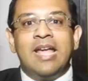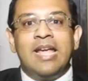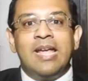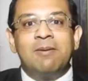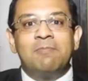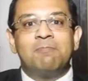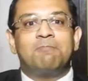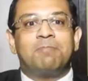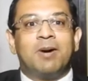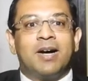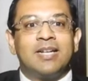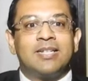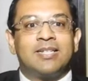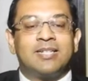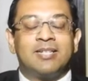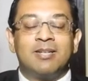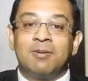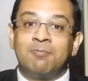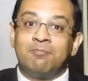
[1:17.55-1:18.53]

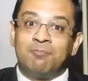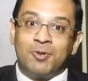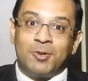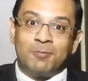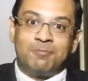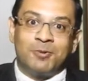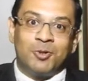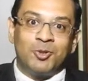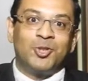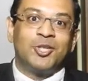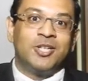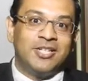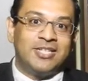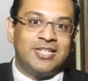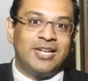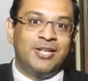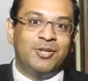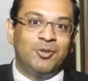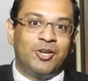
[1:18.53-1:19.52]
Impart
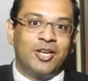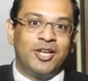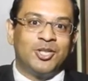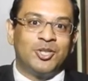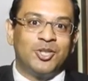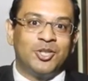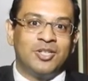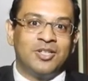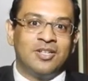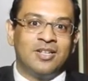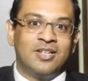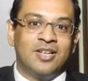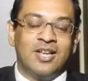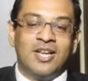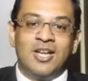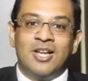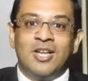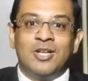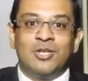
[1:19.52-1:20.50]
proportionate education
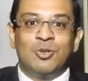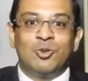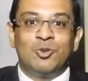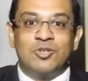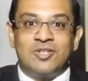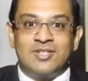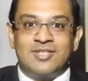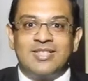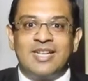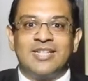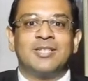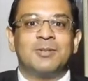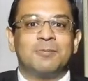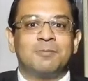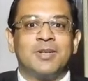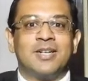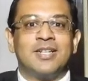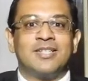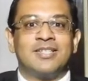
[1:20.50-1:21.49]
to set
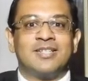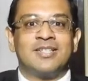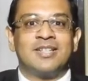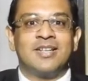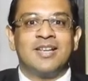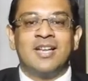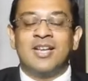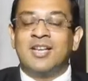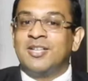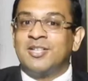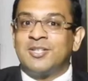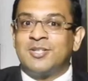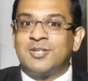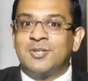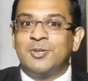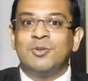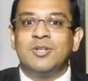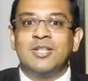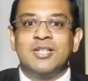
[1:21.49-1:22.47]
apart
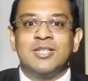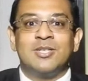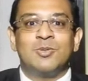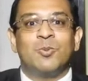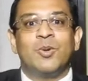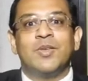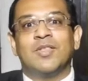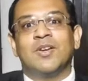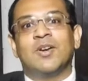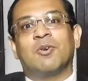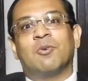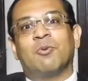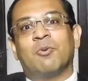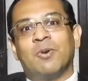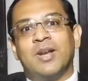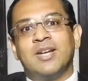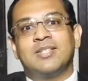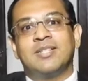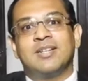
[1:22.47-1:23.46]
students with a
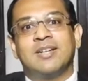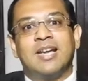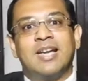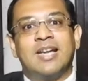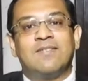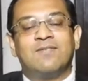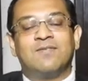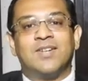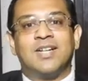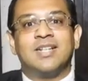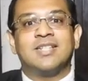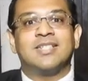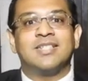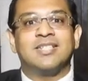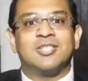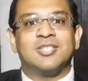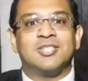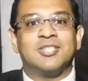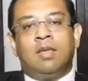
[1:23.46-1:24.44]
greater
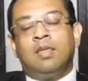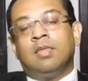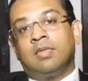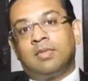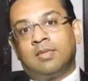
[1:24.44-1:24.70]
advantage.